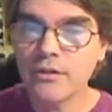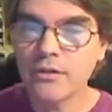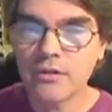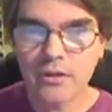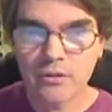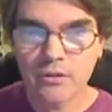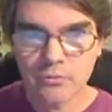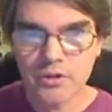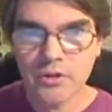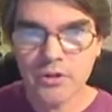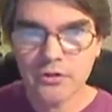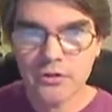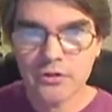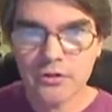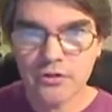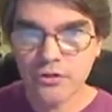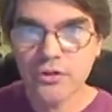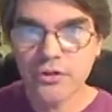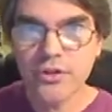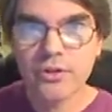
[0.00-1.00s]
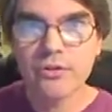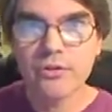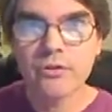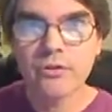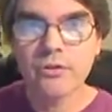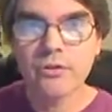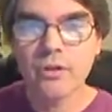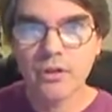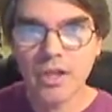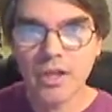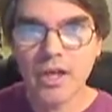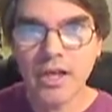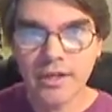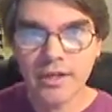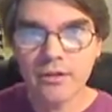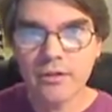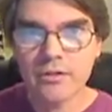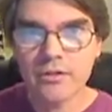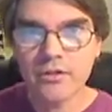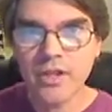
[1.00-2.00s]
They said, is this the
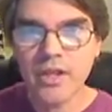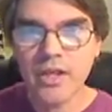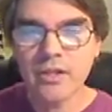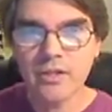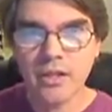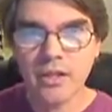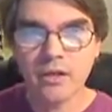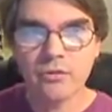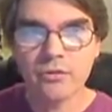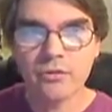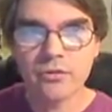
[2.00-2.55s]
line in the sand now?